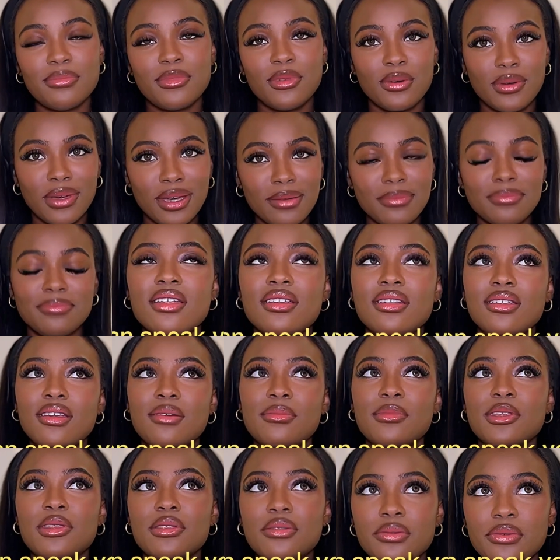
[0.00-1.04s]
Okay.
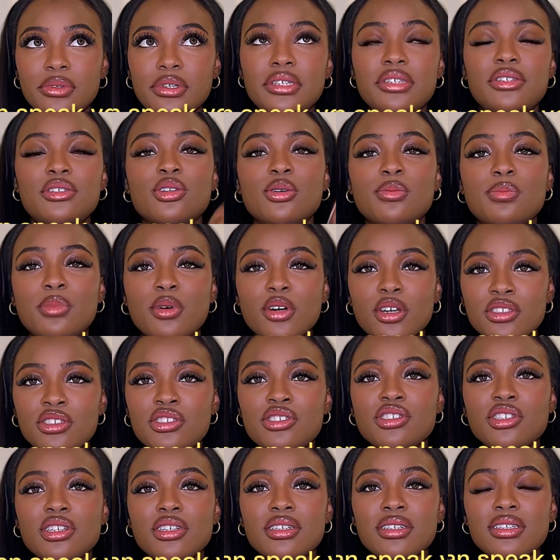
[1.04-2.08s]
Number 3, your
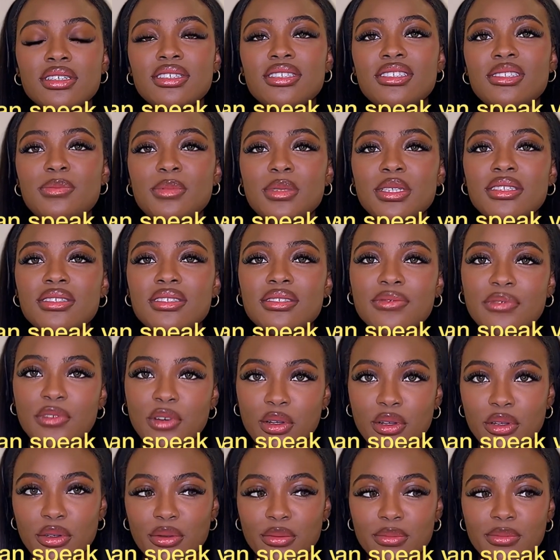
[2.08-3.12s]
posture speaks
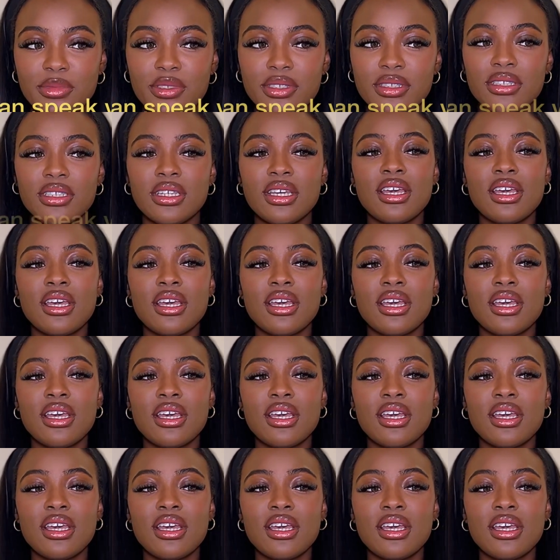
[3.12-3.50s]
volumes.